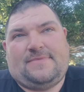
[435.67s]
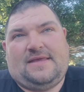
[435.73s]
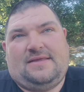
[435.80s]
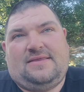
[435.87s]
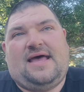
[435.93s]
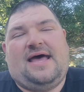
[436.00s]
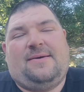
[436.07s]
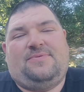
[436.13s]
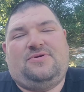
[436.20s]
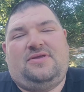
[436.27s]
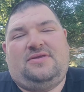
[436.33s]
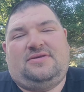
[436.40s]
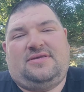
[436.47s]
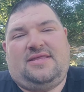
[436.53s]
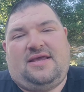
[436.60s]
the
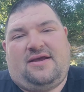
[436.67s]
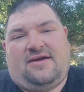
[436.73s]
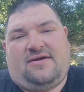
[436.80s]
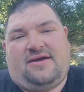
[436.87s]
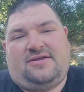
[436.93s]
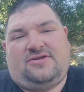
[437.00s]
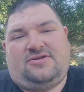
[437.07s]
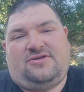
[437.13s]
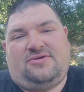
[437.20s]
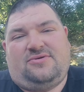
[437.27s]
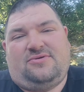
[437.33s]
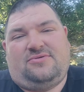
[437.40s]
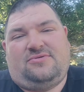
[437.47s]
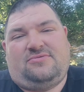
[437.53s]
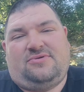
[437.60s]
option's there. I just
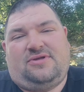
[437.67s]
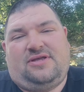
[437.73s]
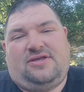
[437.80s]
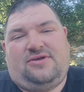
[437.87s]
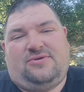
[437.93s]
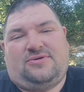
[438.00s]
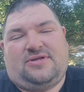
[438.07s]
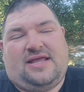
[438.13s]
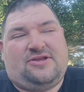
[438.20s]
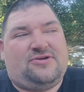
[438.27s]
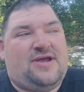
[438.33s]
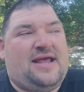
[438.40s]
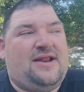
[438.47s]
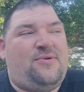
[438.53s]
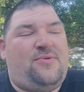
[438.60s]
don't really use it. I
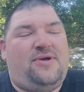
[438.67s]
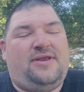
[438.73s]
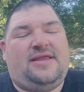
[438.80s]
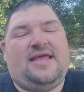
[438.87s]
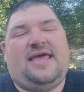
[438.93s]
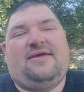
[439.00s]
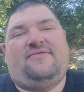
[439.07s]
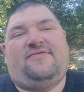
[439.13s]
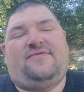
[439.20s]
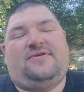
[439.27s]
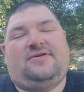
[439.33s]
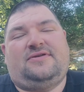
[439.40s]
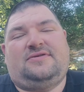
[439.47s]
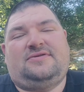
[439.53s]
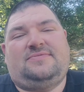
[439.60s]
tried it one time
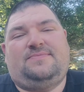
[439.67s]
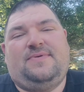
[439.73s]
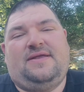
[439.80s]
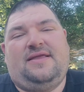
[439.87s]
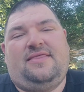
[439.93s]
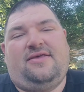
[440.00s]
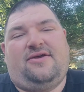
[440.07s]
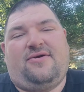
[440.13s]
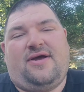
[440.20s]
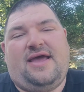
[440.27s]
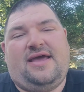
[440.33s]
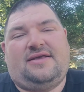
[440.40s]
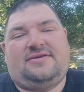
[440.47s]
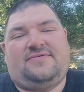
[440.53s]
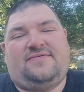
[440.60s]
to spin in the
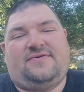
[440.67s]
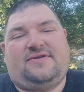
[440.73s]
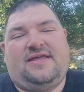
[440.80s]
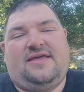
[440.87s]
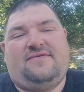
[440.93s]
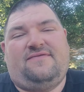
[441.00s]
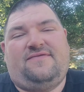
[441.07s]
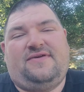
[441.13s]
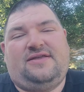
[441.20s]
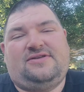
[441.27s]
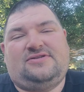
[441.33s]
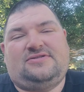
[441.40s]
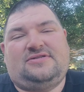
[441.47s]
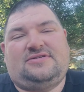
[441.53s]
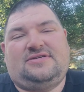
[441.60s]
grass for 10 feet
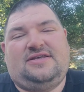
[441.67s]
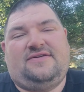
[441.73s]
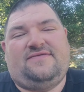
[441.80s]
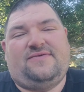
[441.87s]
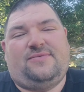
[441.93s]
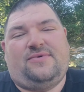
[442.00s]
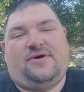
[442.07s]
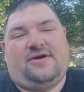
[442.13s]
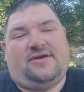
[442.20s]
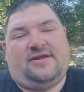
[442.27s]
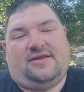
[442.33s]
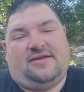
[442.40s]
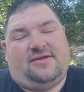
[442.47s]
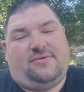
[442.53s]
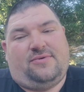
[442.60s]
just to see if it worked,
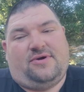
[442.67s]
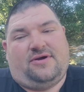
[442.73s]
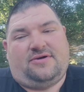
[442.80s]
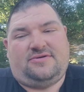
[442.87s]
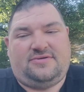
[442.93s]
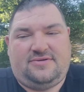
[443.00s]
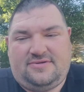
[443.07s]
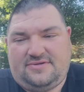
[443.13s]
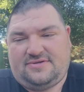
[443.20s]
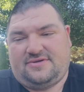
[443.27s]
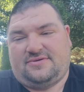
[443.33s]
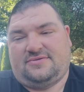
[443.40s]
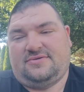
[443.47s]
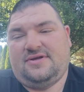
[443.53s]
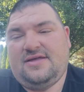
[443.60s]
and it works. So